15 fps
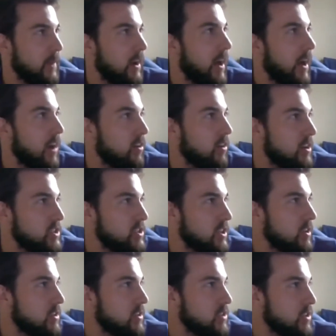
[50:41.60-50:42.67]
ladder logic.
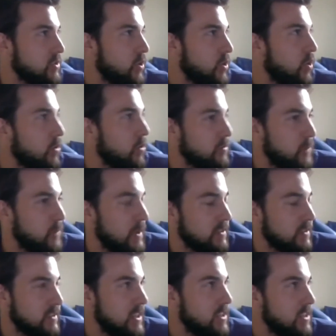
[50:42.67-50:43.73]
It's also known as
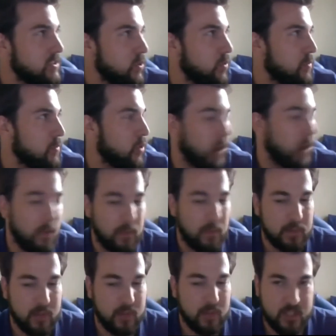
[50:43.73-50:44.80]
PLCs or
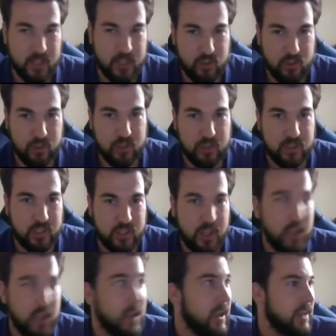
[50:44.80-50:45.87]
programmable logic controllers.
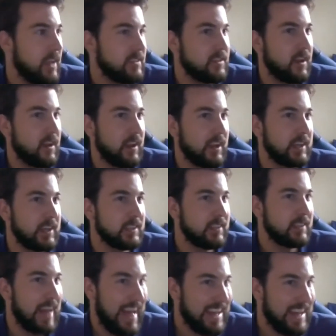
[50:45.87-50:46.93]
It's not a
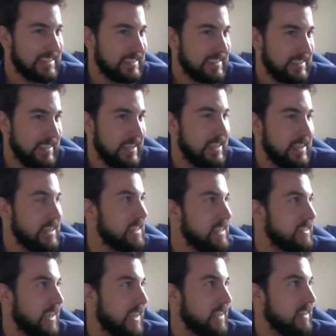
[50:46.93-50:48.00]
class, it
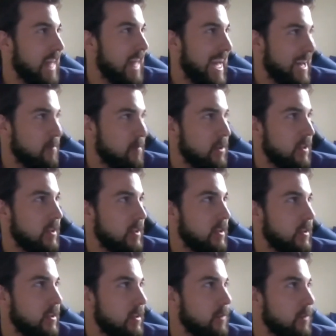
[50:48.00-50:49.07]
is a lab,
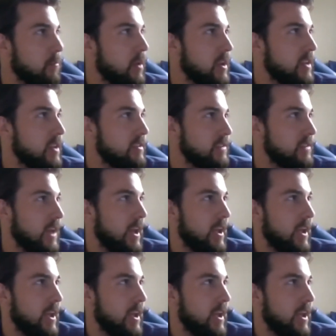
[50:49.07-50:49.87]
but it's